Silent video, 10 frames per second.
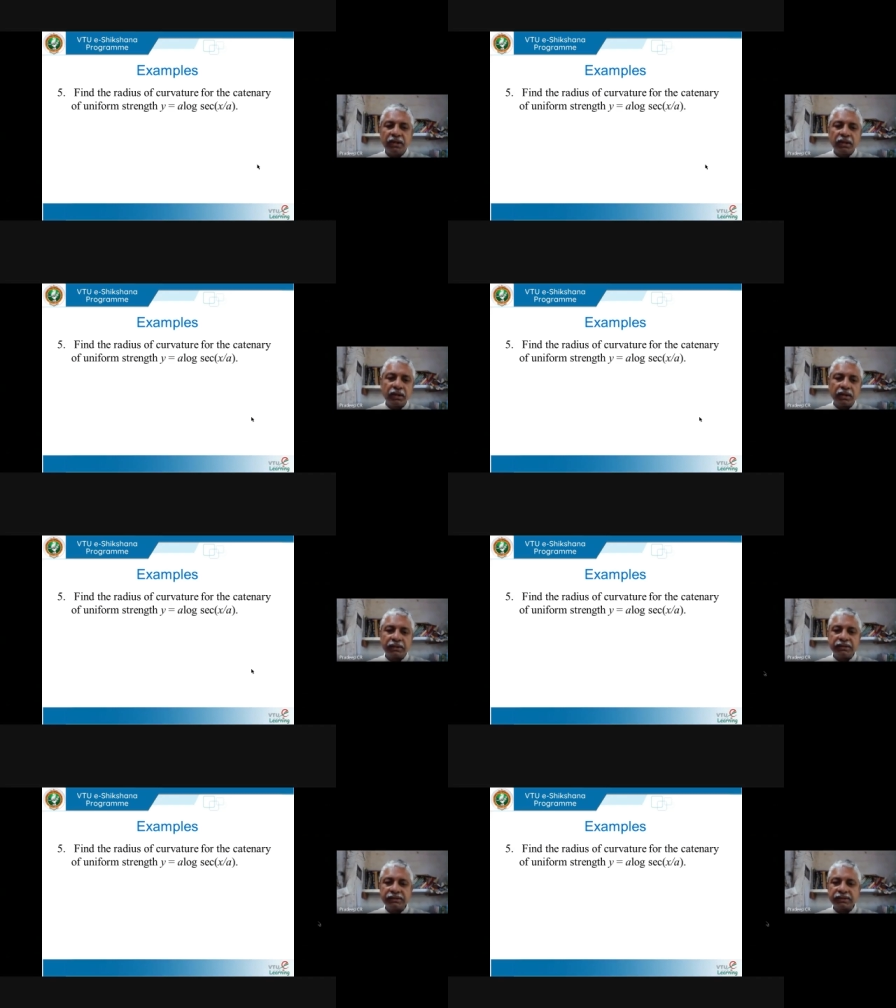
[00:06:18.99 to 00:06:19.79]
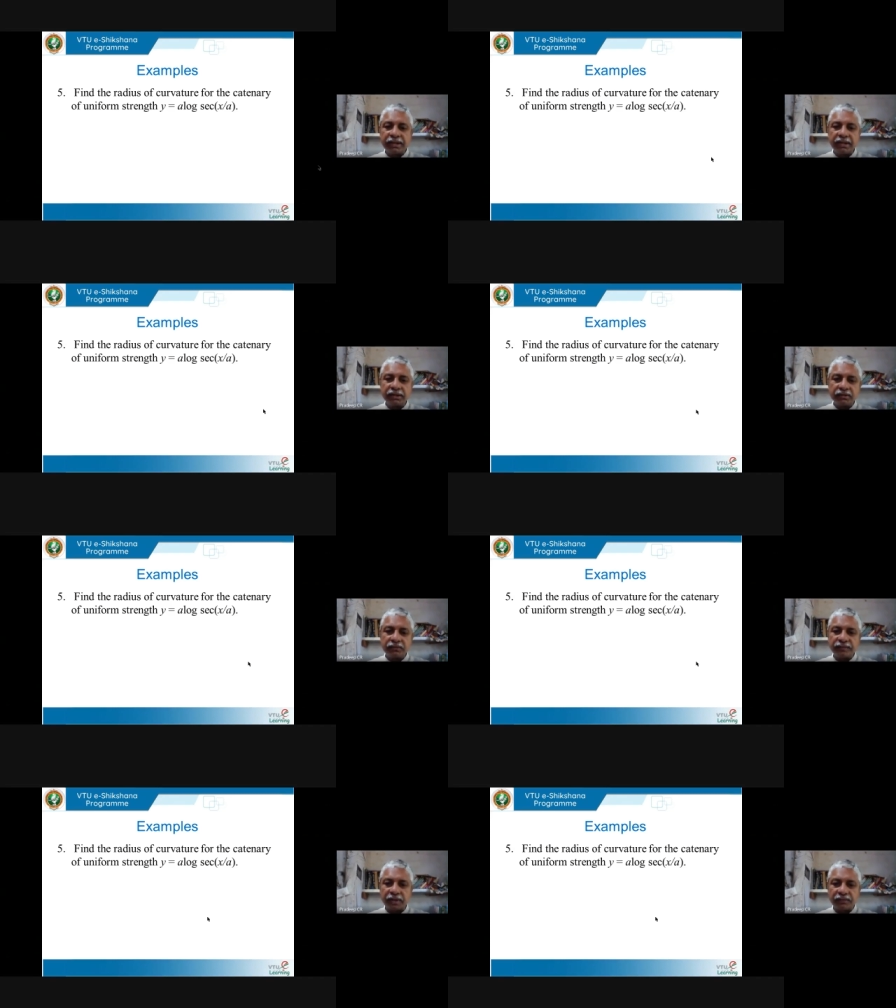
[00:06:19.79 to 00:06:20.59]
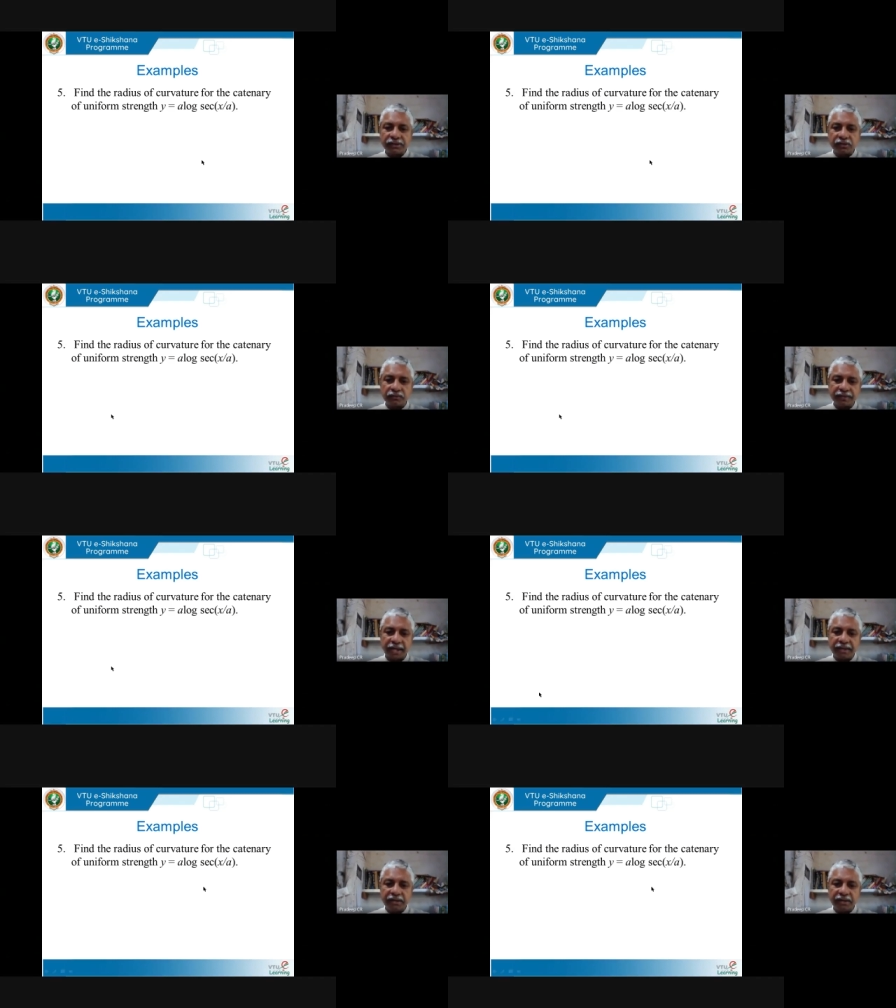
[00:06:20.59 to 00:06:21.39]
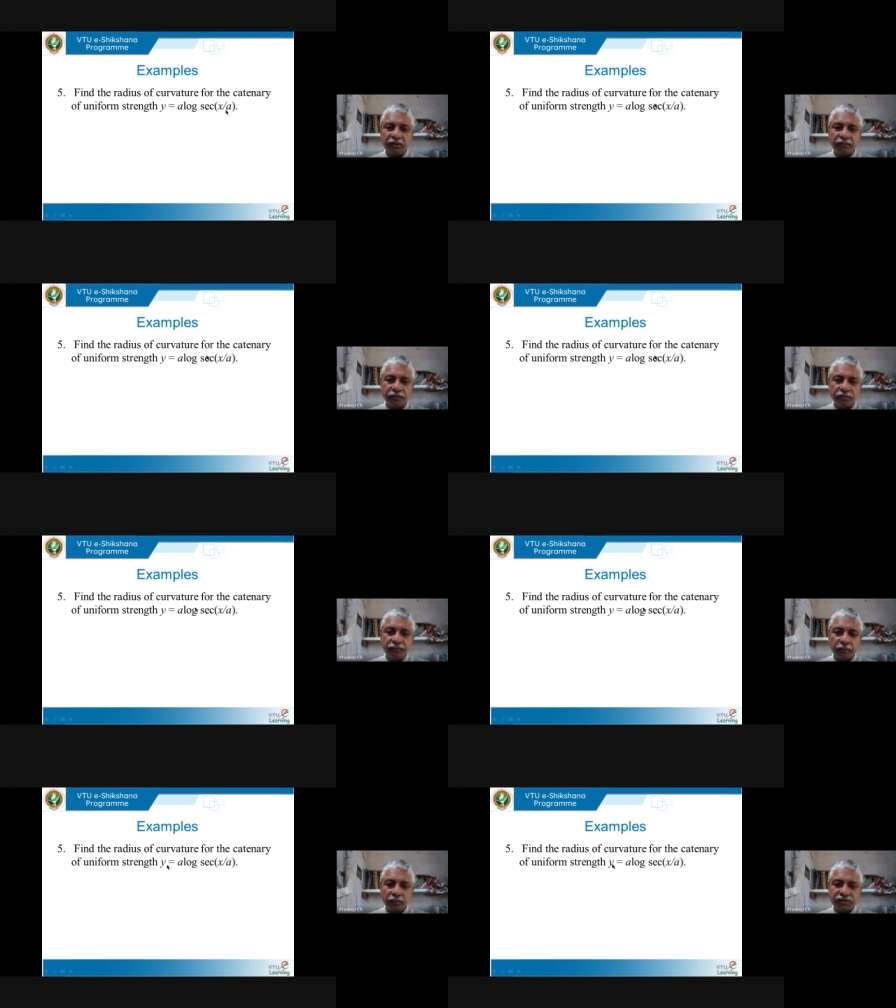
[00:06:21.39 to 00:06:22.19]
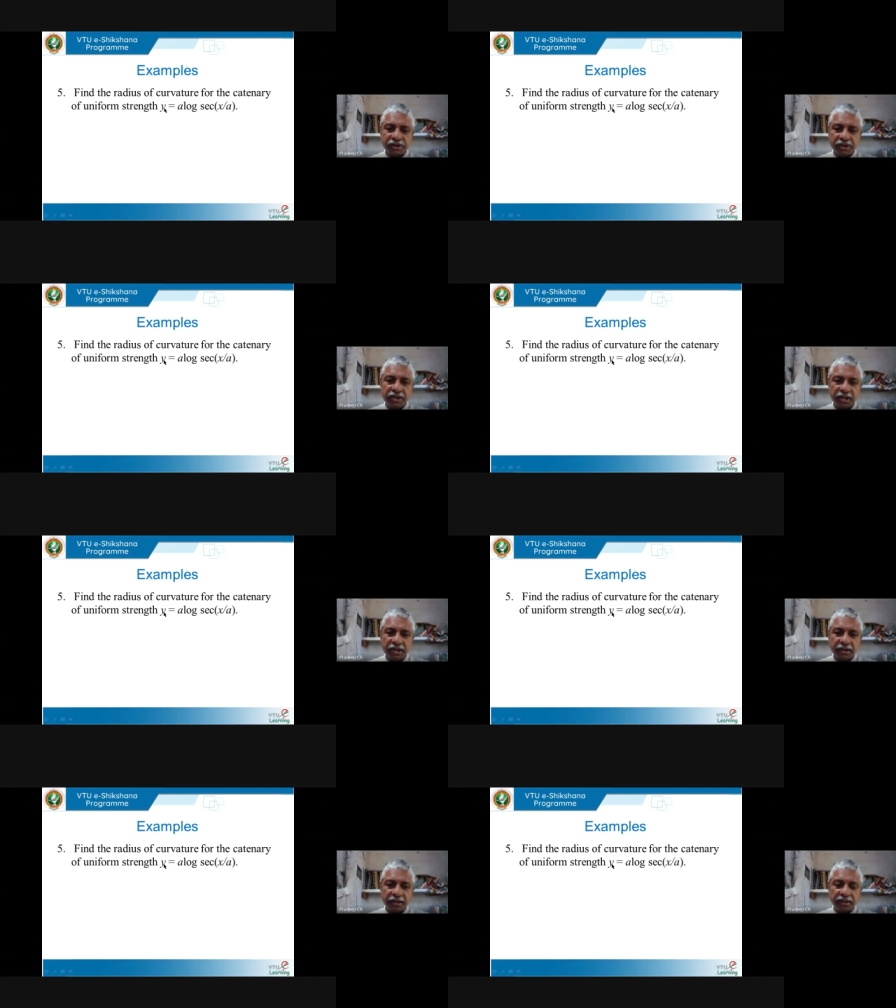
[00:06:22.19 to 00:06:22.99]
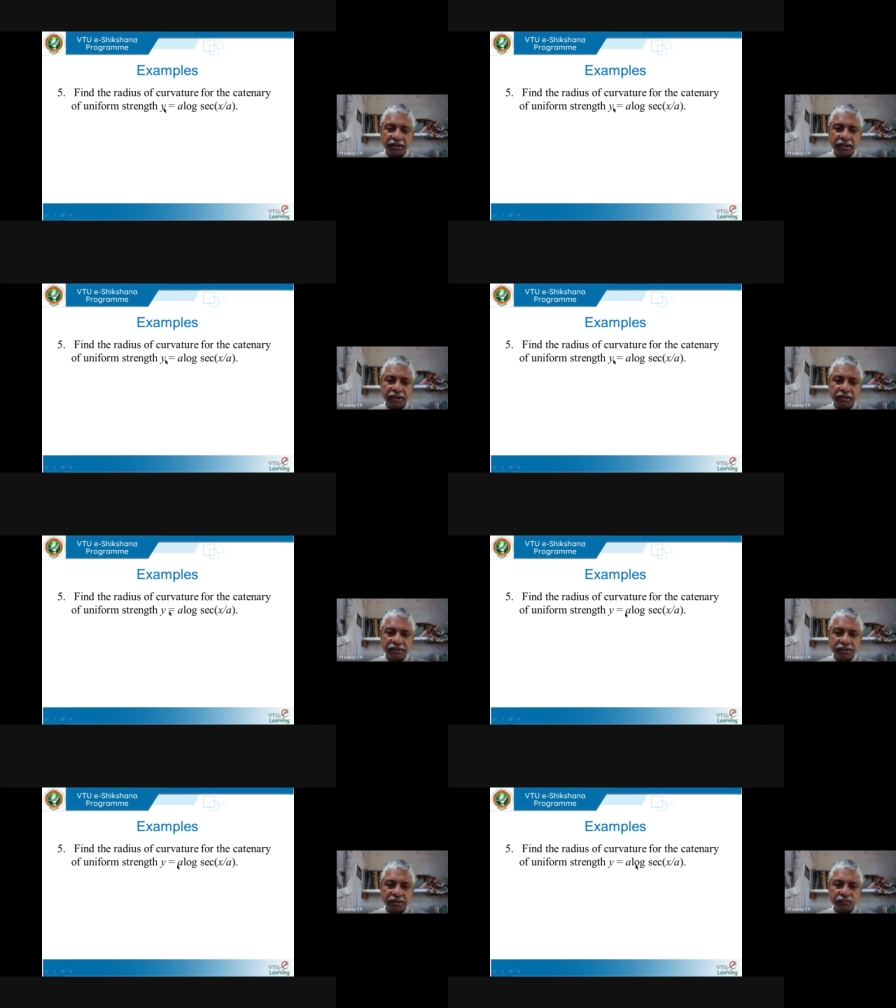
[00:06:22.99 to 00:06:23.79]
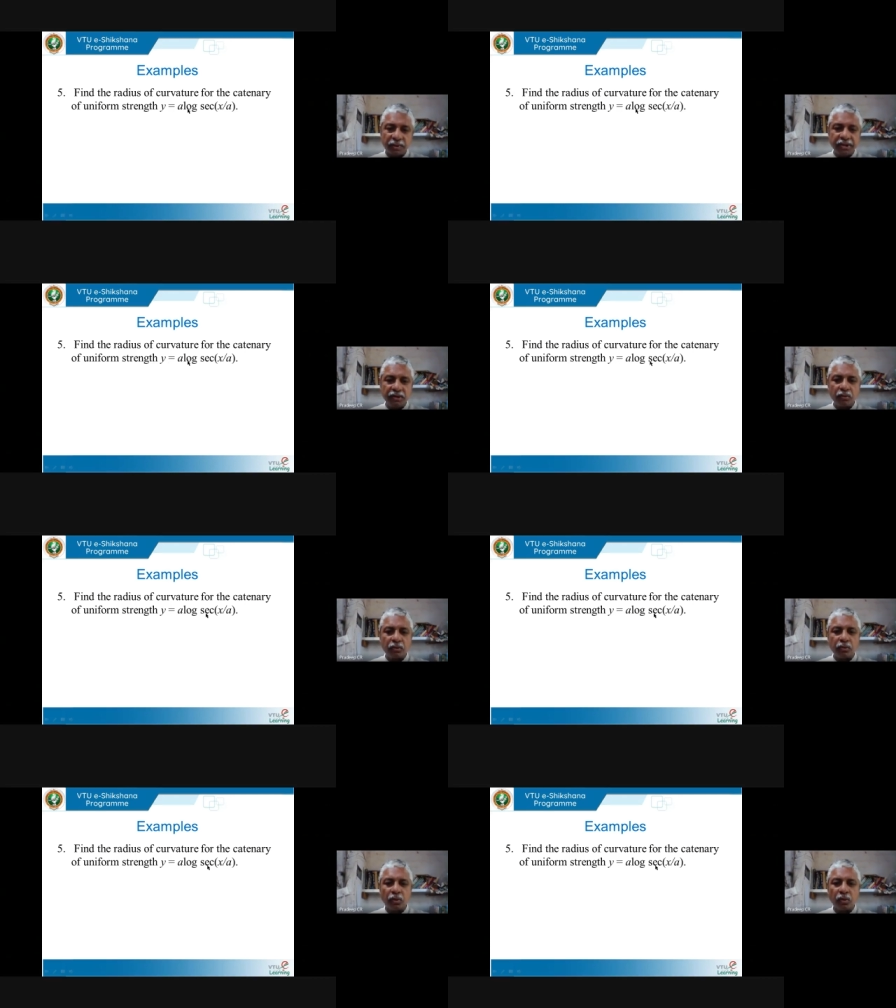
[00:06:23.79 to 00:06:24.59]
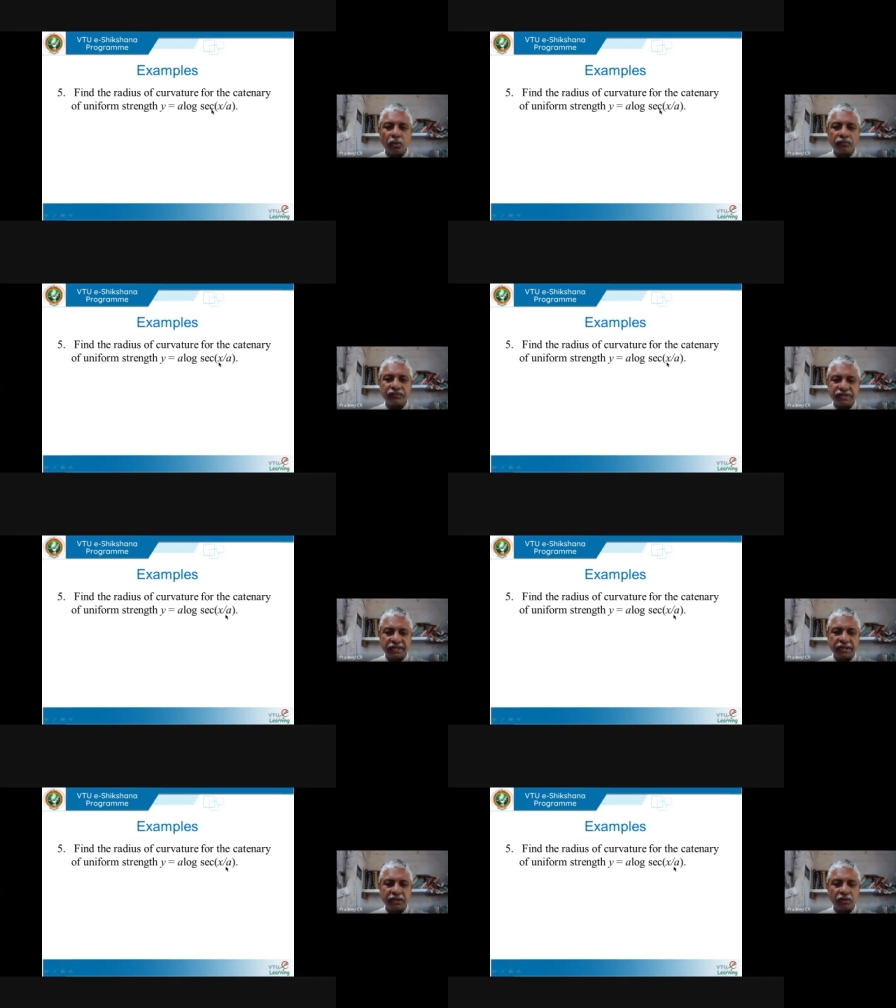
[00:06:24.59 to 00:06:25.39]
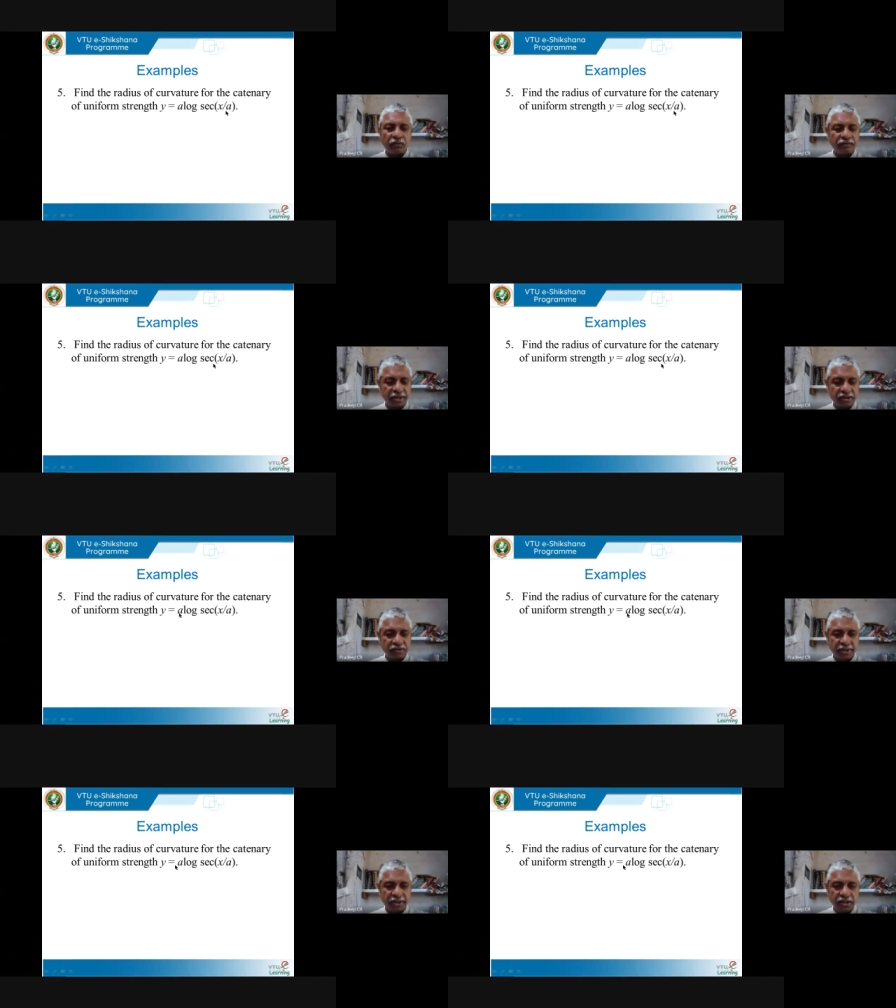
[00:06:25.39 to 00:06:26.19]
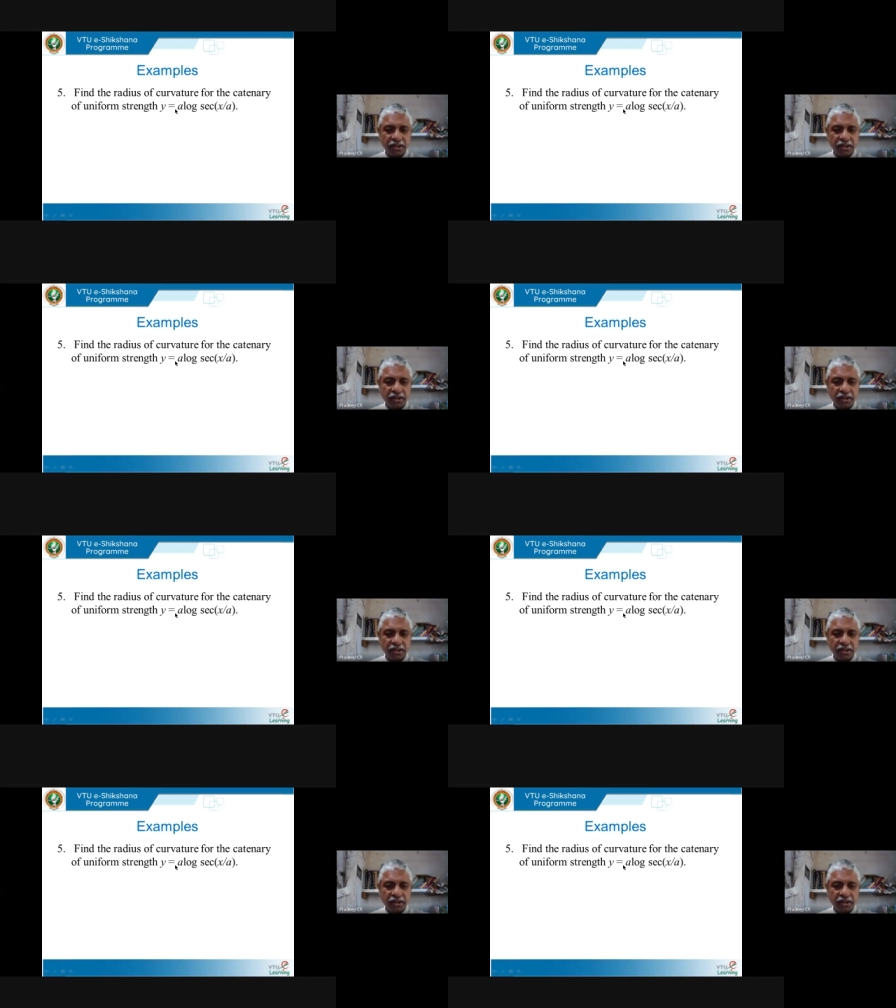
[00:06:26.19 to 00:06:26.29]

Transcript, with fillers: Uh, this is radius of curvature of catenary of uniform strength. I had written the equation as y equal to log of secant of x by a.